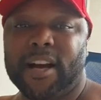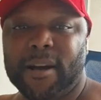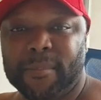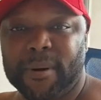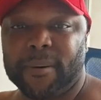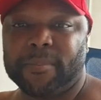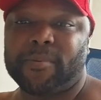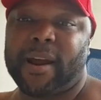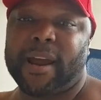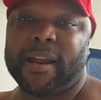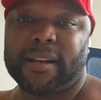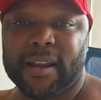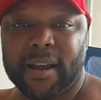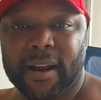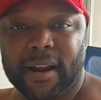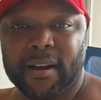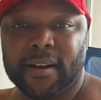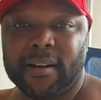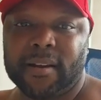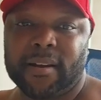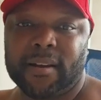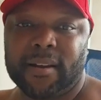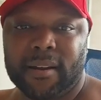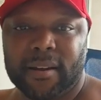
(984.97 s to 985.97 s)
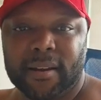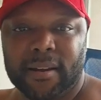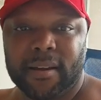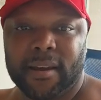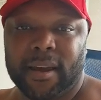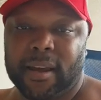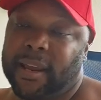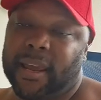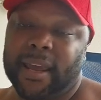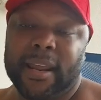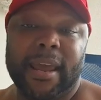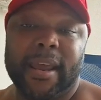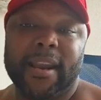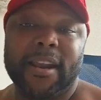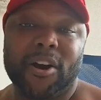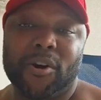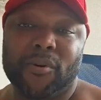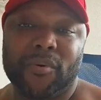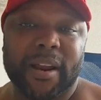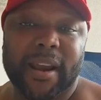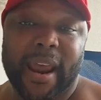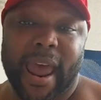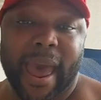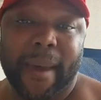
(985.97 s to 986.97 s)
come up right there. And then they
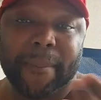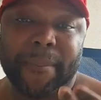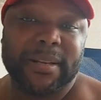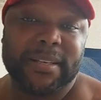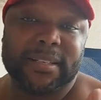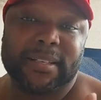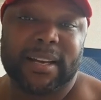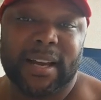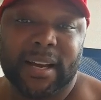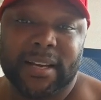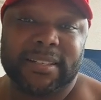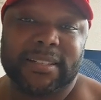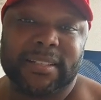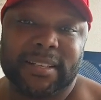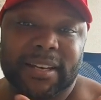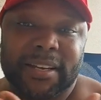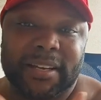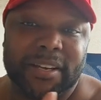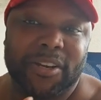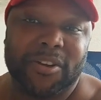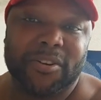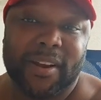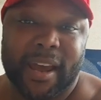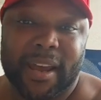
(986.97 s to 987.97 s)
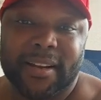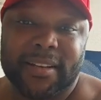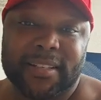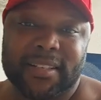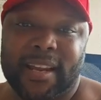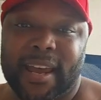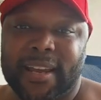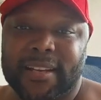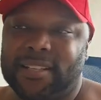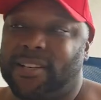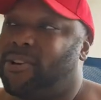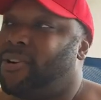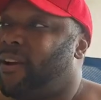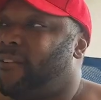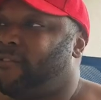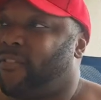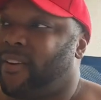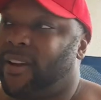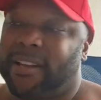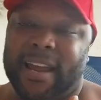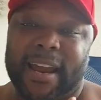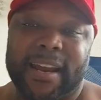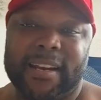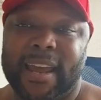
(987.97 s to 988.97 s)
know what happened to us in the United States, so they
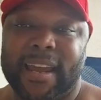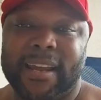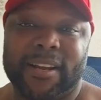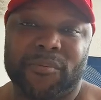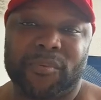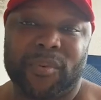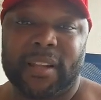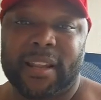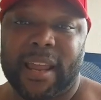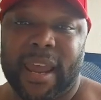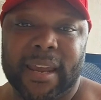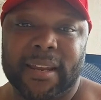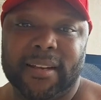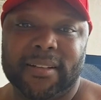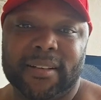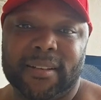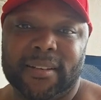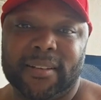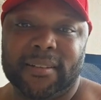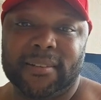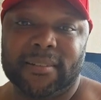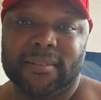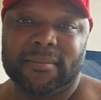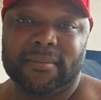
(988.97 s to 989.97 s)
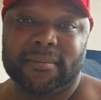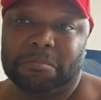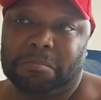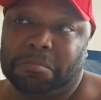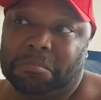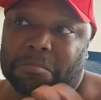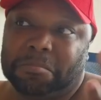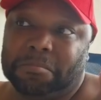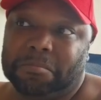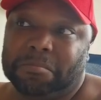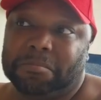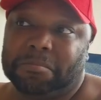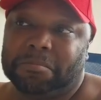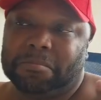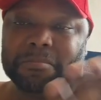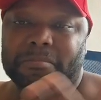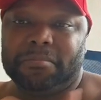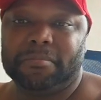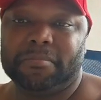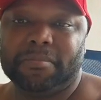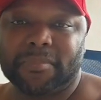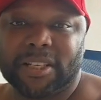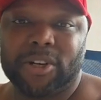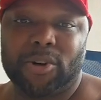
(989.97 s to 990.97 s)
feel like they can relate
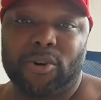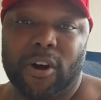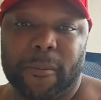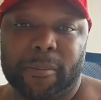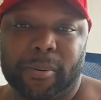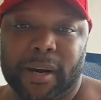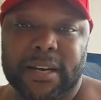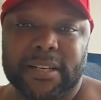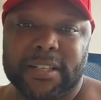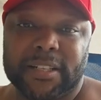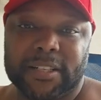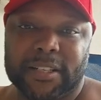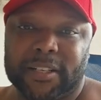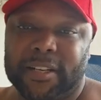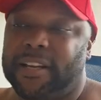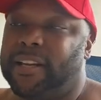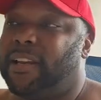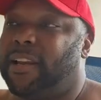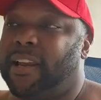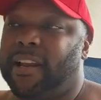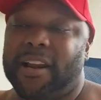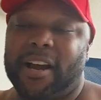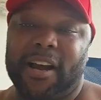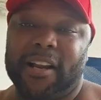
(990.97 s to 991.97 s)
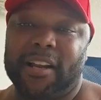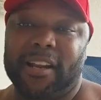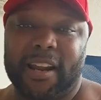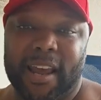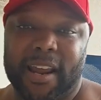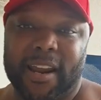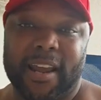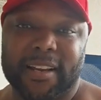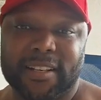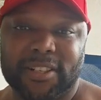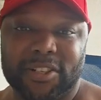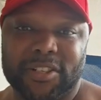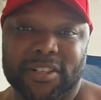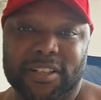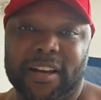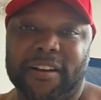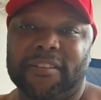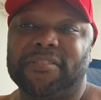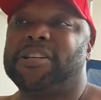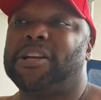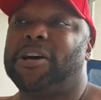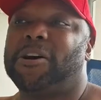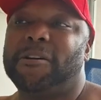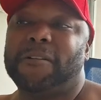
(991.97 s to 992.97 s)
to oppression and all that extra
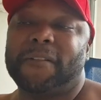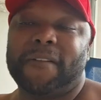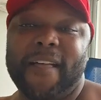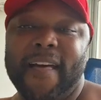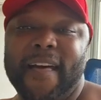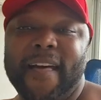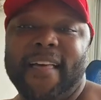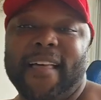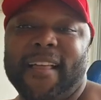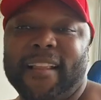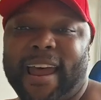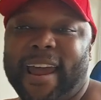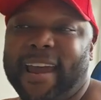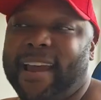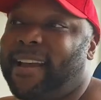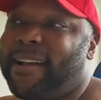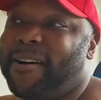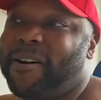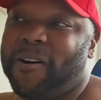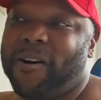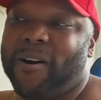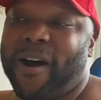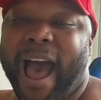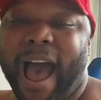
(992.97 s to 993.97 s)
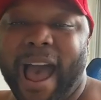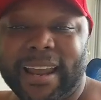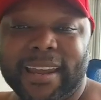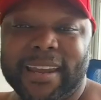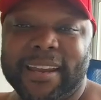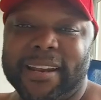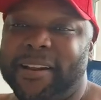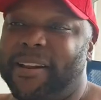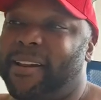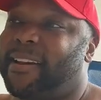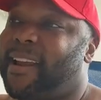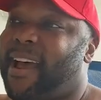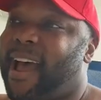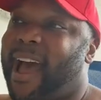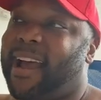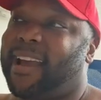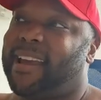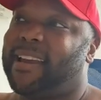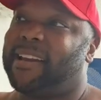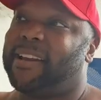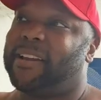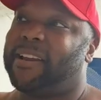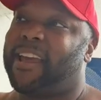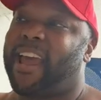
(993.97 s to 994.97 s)
stuff. So, like, I
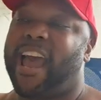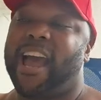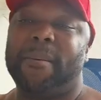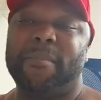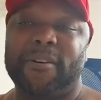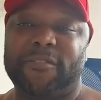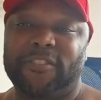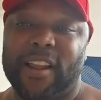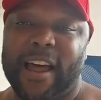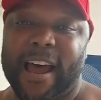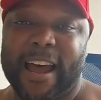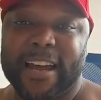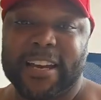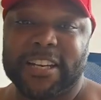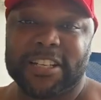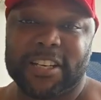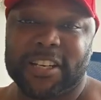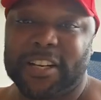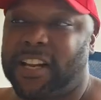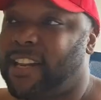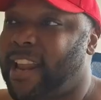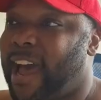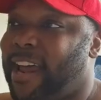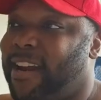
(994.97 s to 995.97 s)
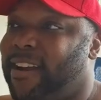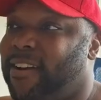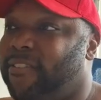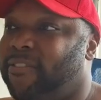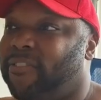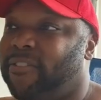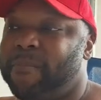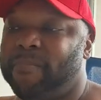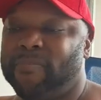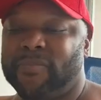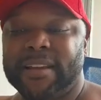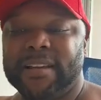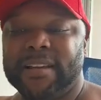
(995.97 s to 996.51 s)
can camouflage in a lot of